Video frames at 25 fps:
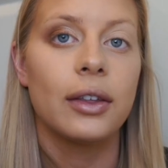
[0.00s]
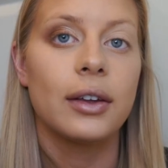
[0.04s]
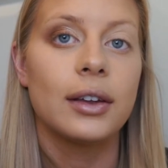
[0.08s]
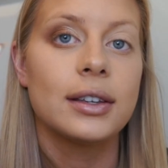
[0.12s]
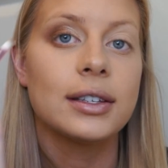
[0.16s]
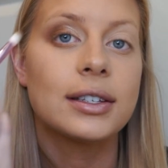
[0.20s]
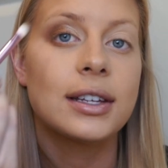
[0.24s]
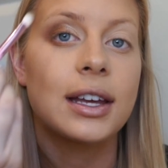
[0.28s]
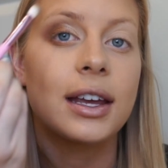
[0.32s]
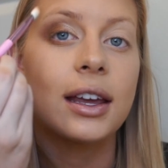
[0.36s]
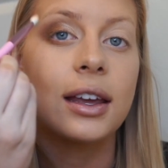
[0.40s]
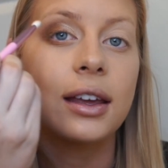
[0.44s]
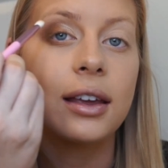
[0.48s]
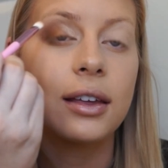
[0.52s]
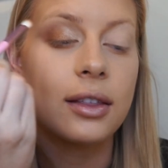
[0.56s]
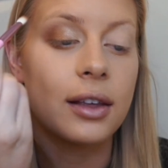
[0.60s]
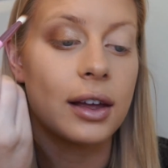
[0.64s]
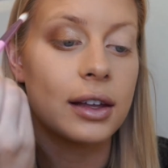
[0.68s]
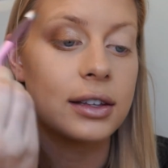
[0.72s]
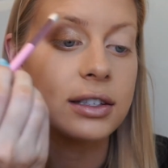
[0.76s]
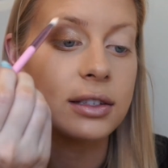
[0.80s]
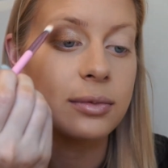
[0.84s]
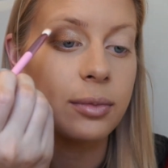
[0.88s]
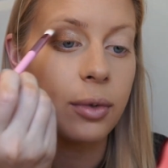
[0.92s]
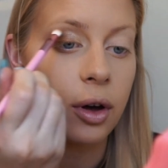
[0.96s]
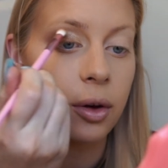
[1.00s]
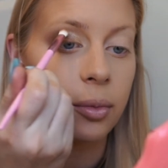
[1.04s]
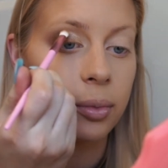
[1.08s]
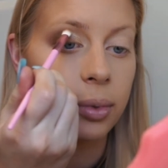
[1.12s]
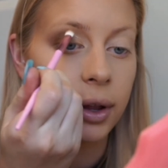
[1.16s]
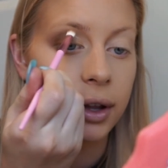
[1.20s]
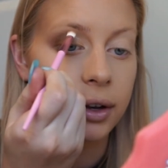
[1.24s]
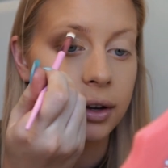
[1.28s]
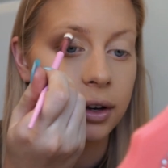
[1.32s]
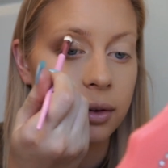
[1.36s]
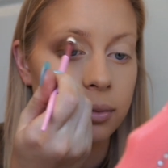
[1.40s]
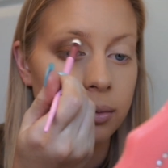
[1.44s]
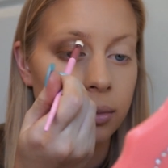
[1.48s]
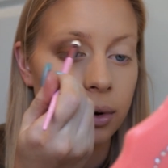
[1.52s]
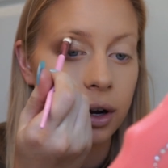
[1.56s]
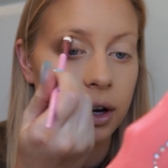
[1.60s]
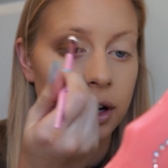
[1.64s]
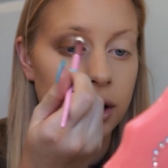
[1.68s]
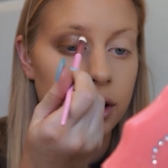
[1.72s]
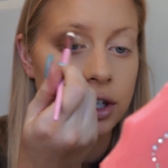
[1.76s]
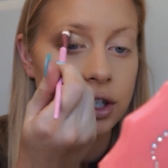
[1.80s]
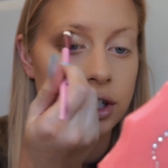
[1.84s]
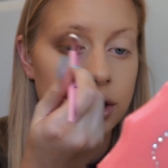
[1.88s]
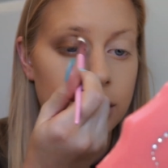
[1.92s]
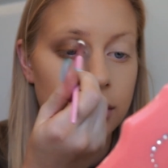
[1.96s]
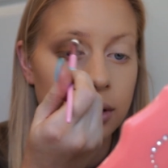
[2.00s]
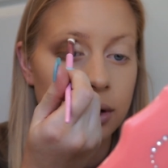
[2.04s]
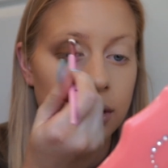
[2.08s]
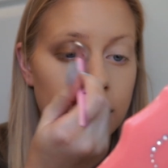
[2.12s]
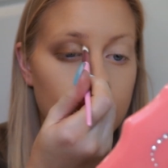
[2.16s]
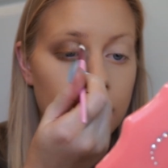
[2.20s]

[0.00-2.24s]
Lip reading: then taking that small blending brush,